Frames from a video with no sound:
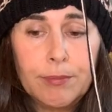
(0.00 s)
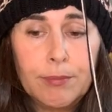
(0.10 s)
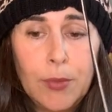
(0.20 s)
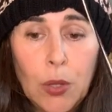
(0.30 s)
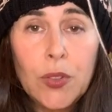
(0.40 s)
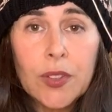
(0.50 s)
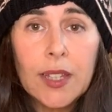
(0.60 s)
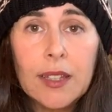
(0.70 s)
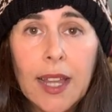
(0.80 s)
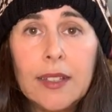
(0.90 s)

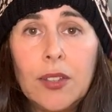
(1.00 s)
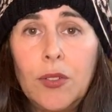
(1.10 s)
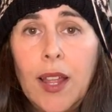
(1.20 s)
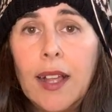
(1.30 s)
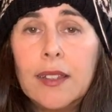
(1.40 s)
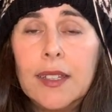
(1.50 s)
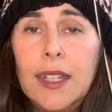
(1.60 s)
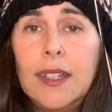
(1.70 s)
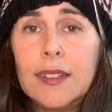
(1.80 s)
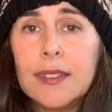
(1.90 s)
mostly like
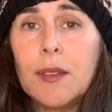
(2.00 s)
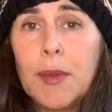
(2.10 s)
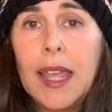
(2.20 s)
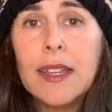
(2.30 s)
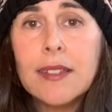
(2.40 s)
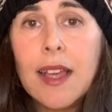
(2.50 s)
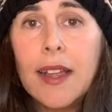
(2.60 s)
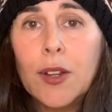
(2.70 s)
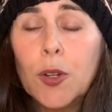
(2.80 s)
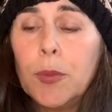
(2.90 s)
tonality cause I'm a hand
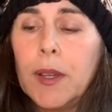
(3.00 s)
dyer,